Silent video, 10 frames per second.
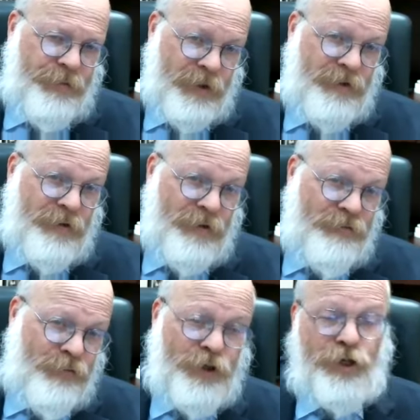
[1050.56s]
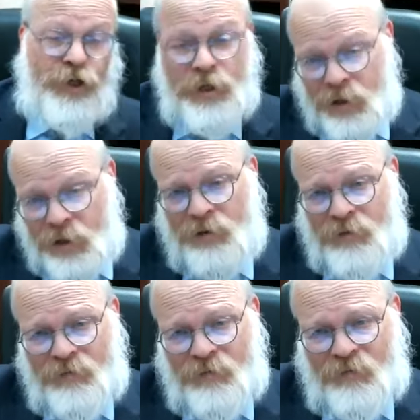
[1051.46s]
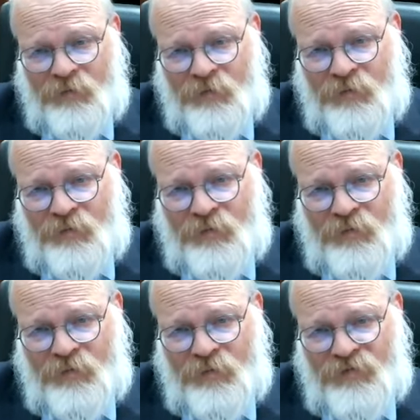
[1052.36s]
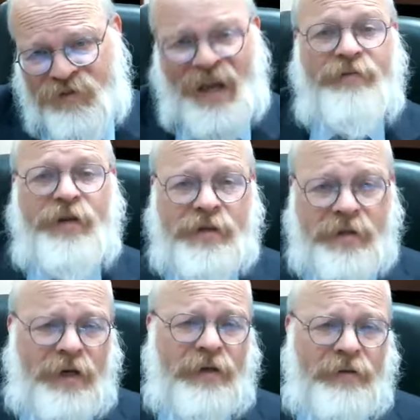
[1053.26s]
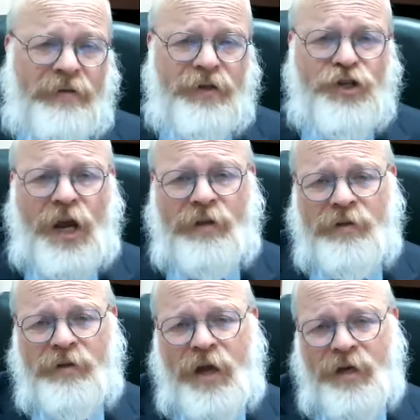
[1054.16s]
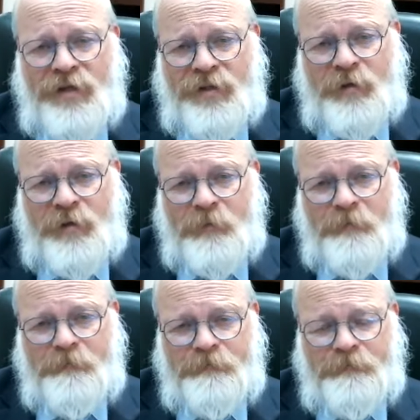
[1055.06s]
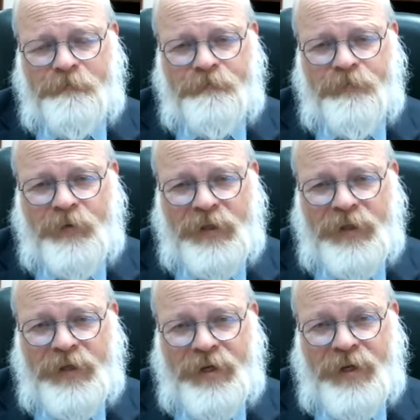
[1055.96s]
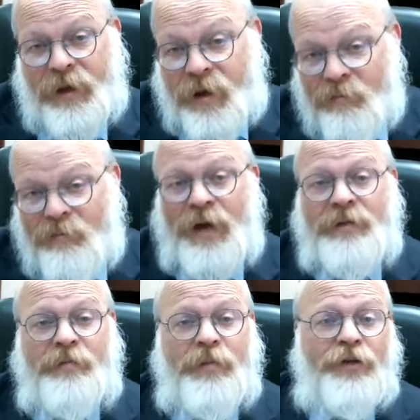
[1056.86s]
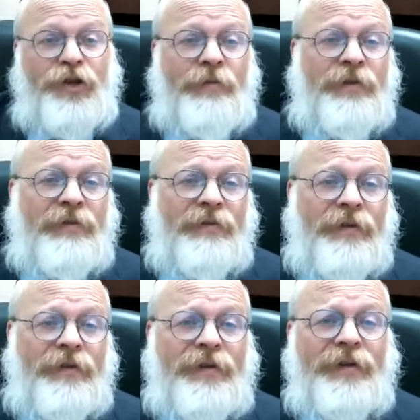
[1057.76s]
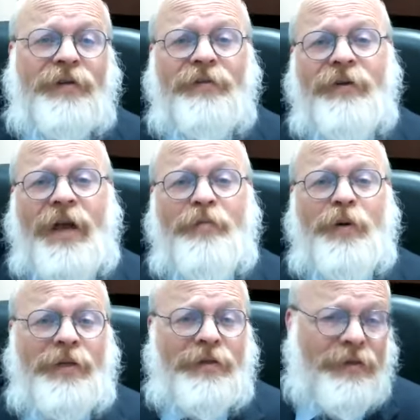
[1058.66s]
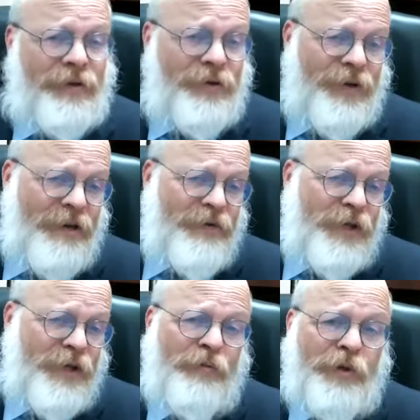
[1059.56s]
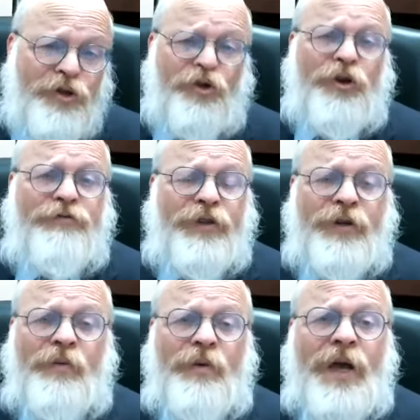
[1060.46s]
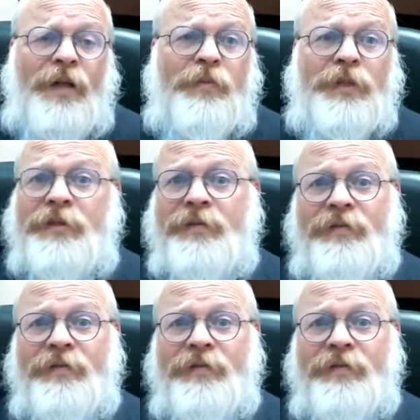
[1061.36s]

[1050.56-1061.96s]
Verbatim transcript: But unfortunately, five years later, the child dies. They come back to the Baal They say, Rabbi, you gave us a little bit of joy for a little while, but